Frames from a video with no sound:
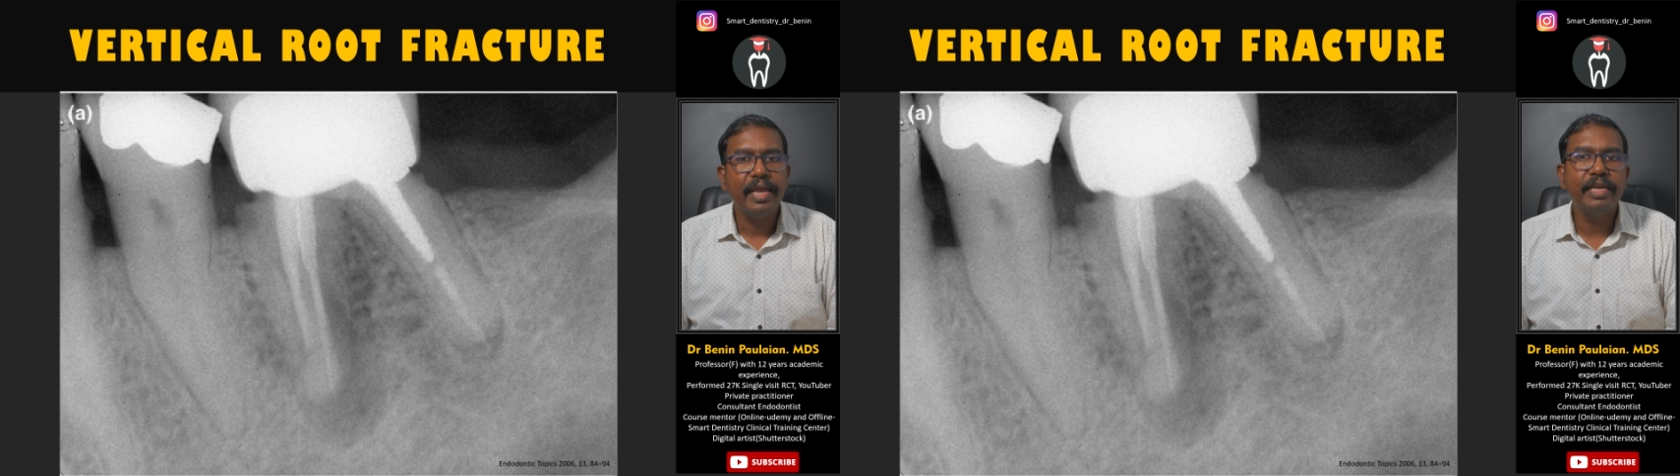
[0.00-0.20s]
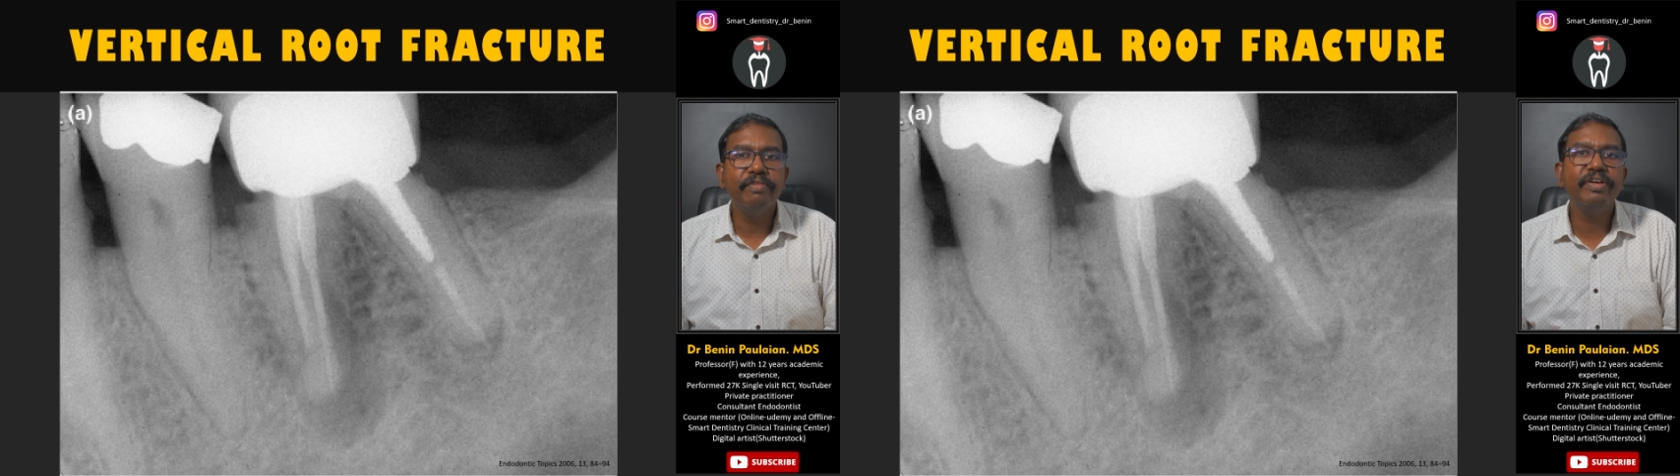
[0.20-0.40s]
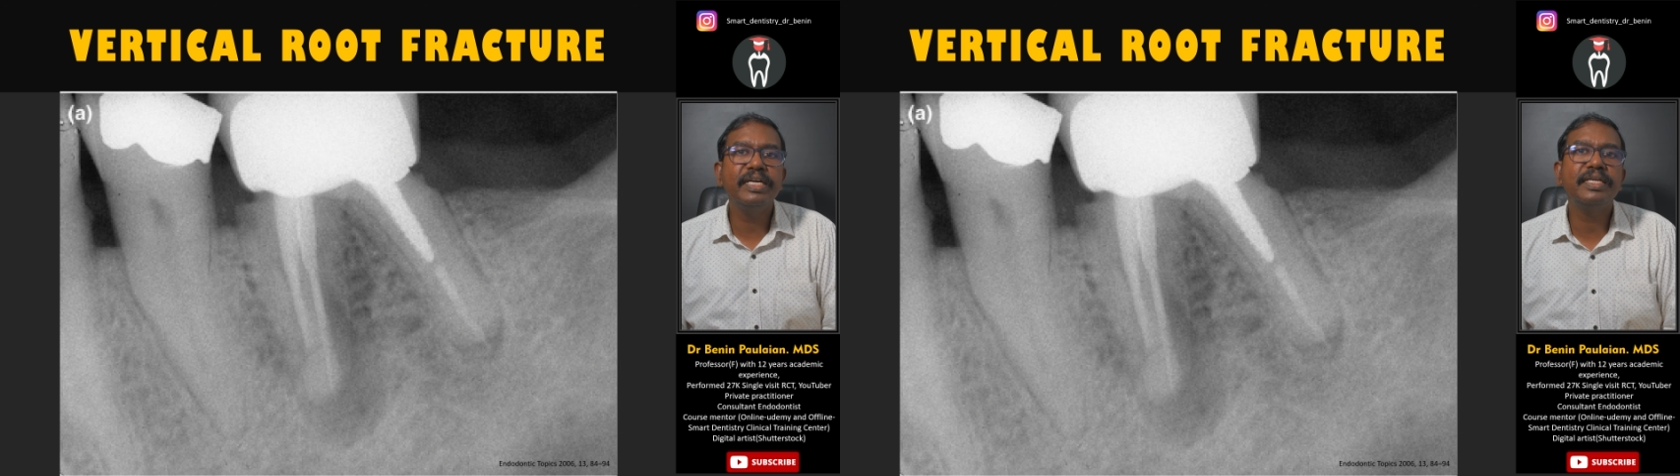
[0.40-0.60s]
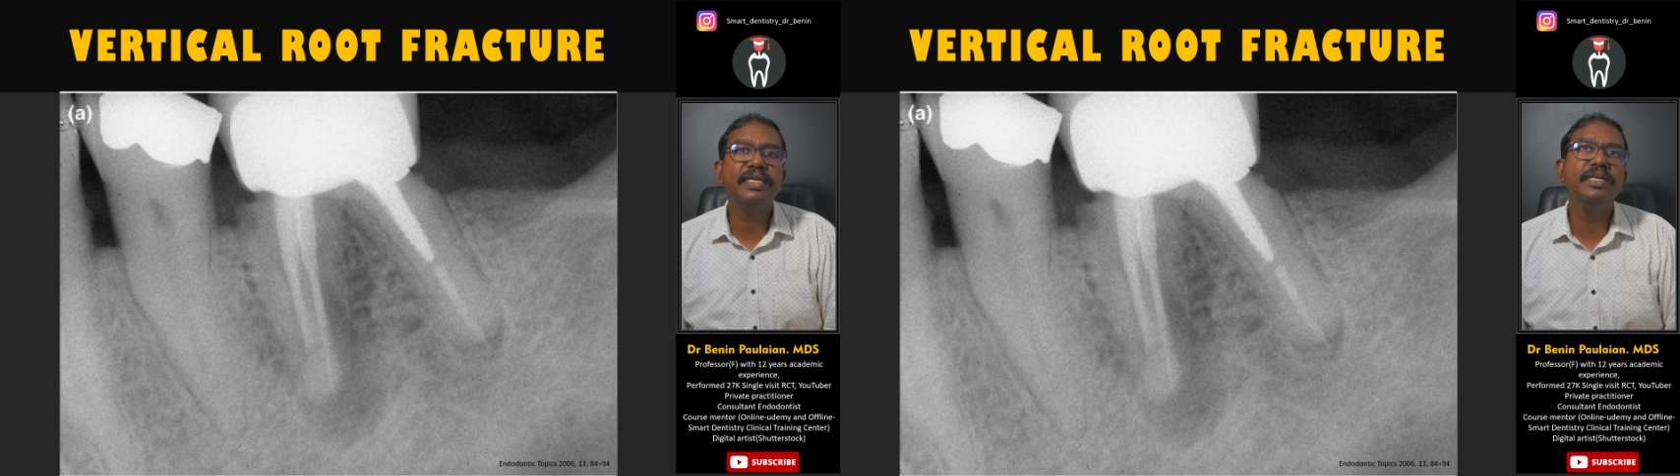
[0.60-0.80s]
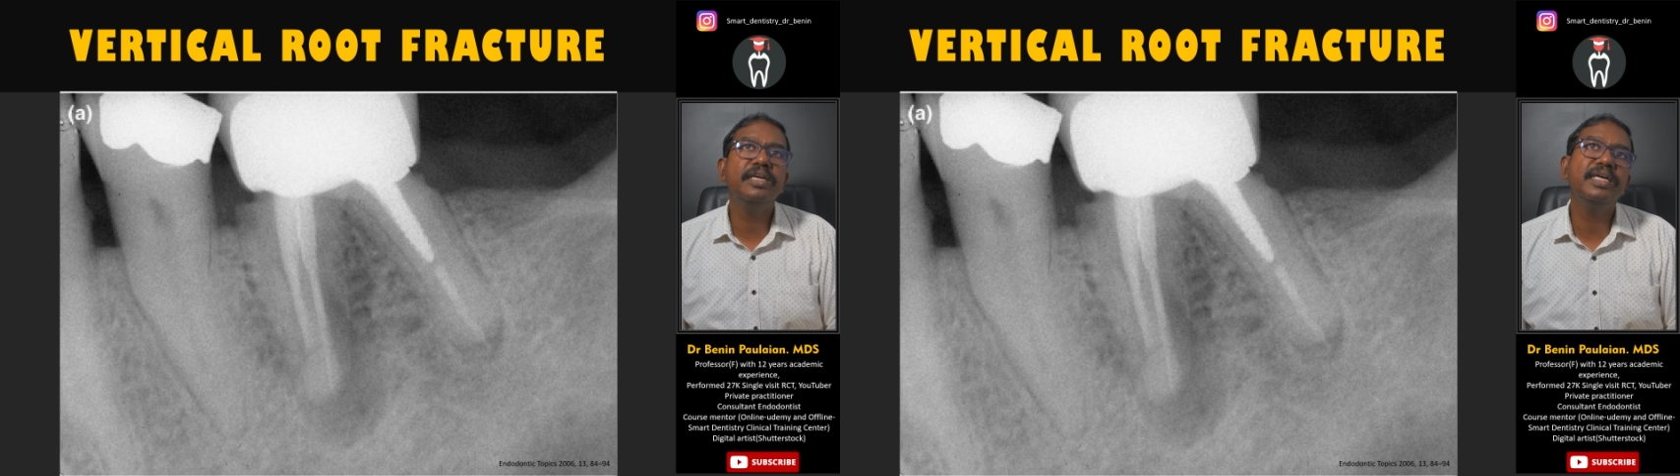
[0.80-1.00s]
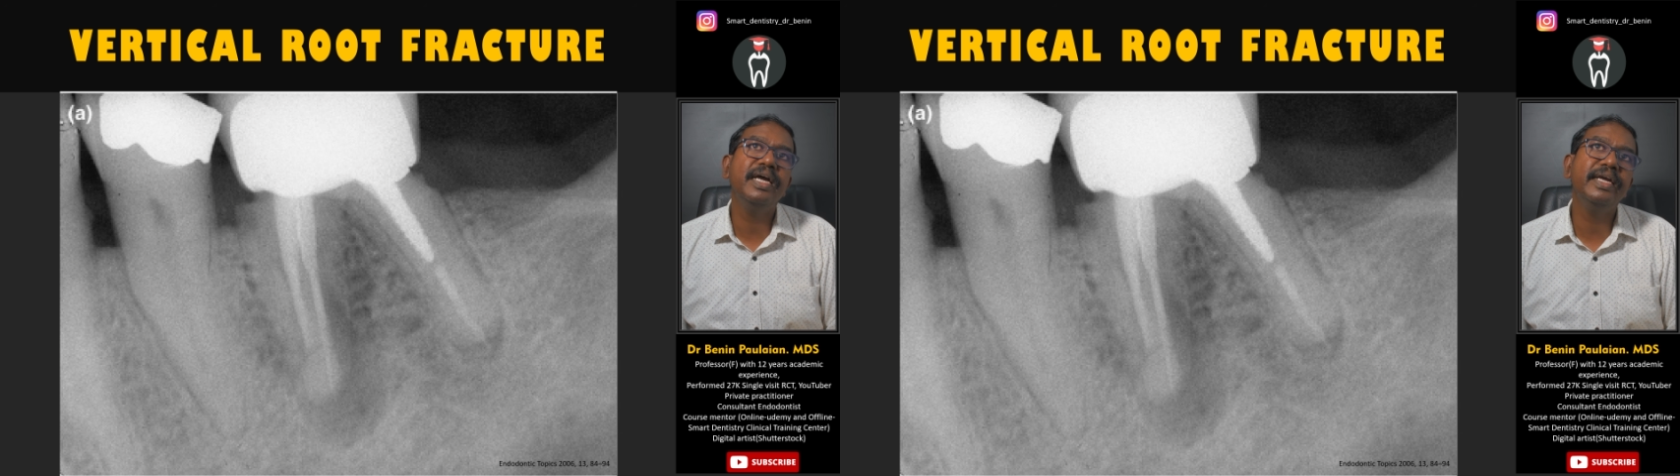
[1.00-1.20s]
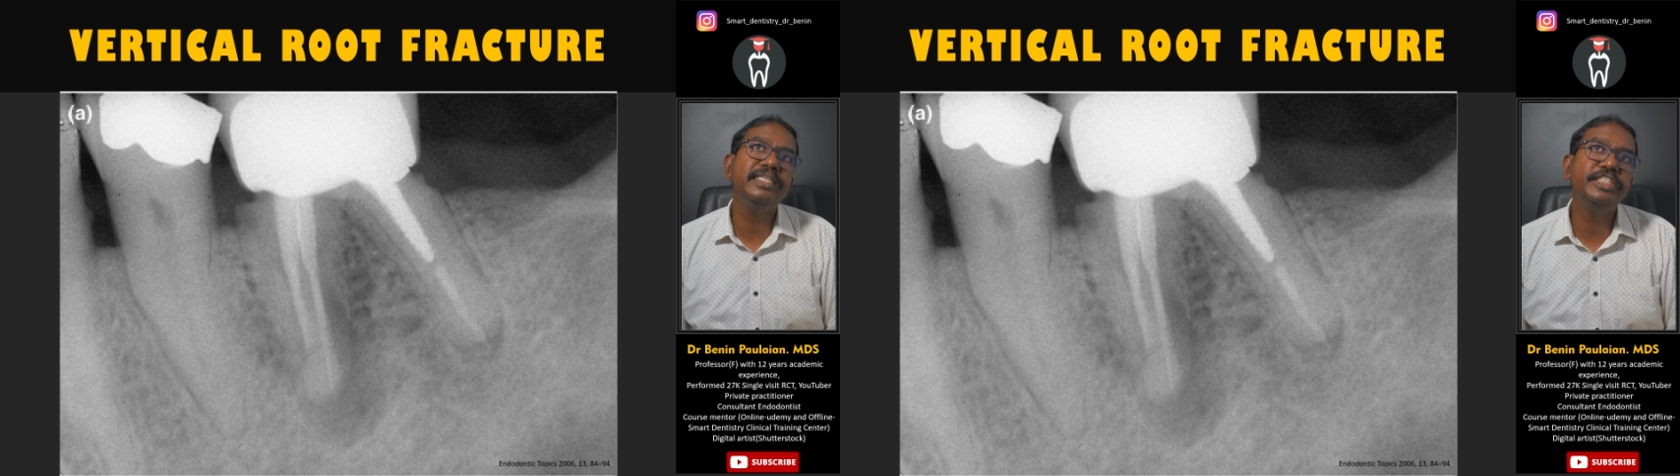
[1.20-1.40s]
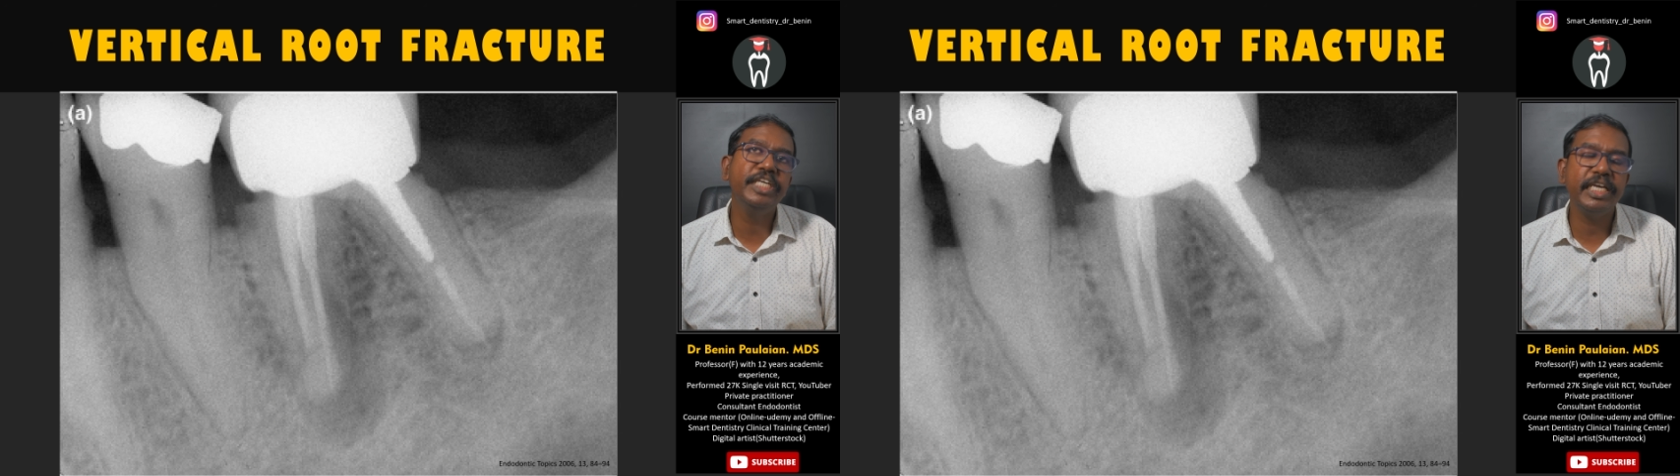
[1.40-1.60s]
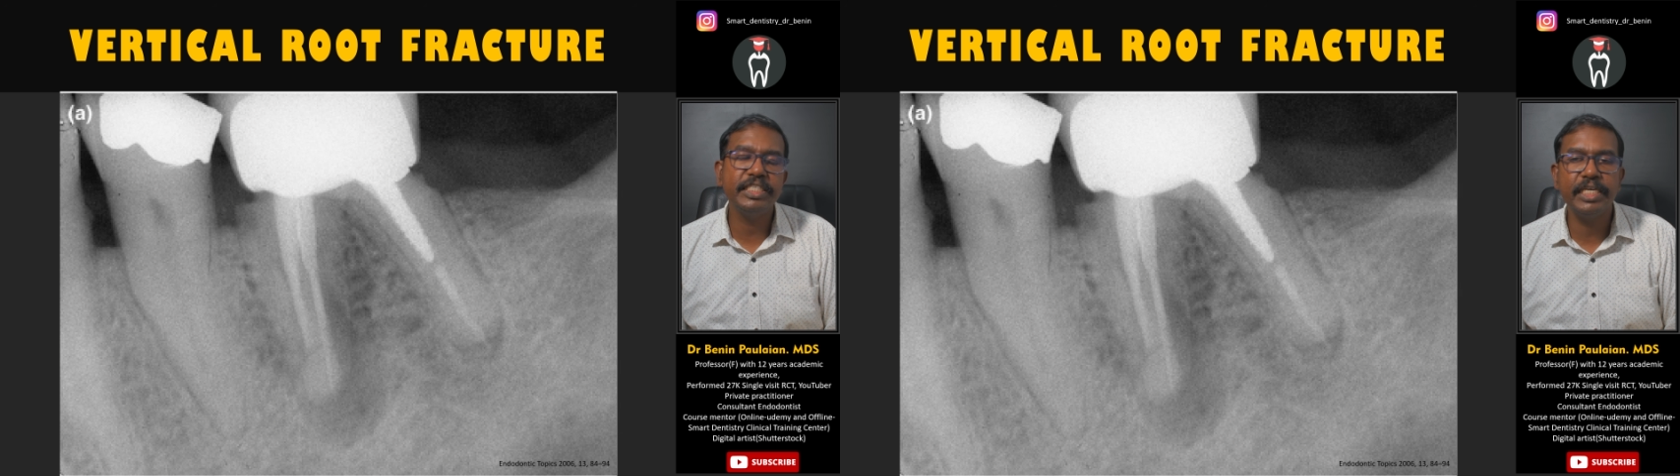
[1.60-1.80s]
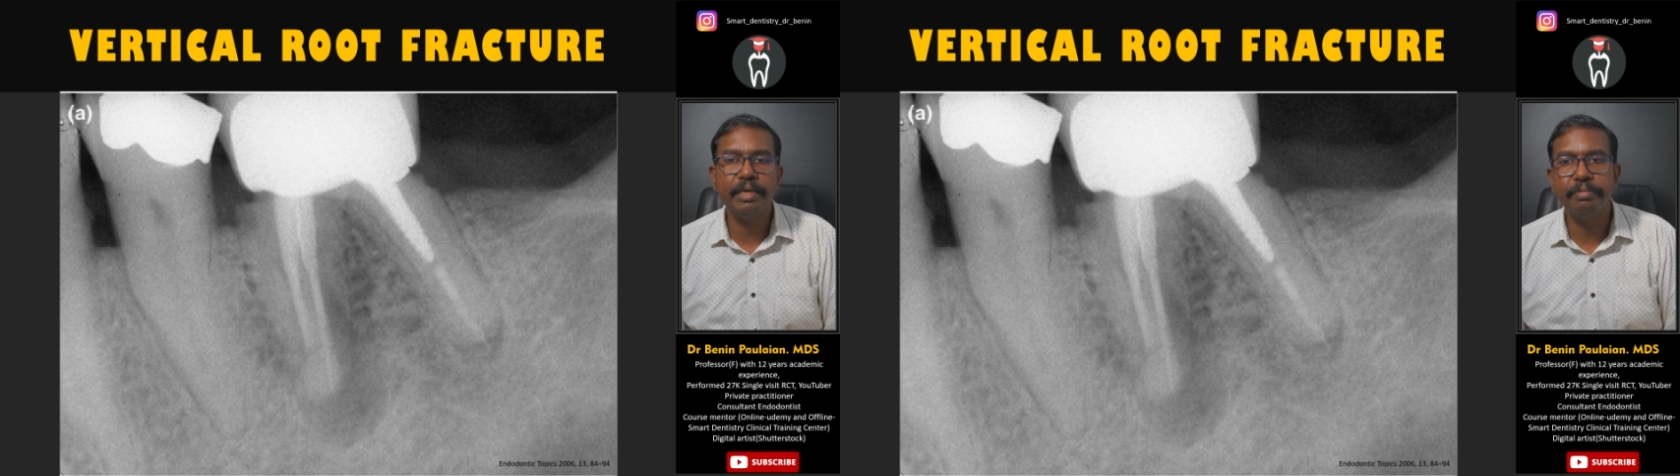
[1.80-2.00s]
inverted
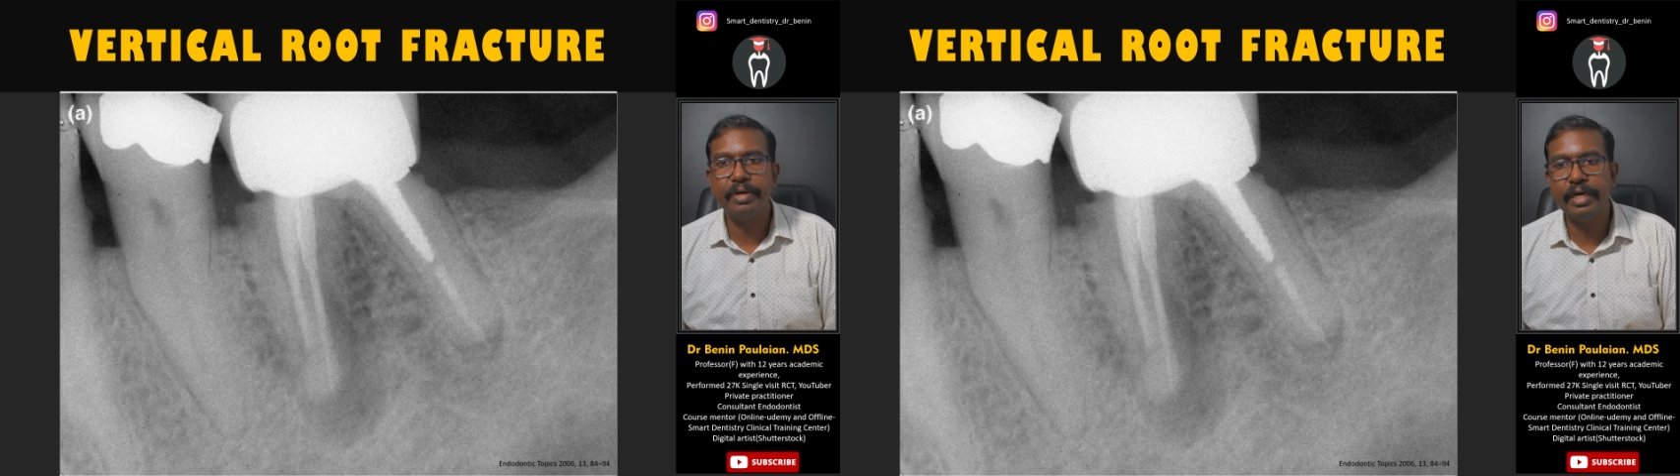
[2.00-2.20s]
J-shaped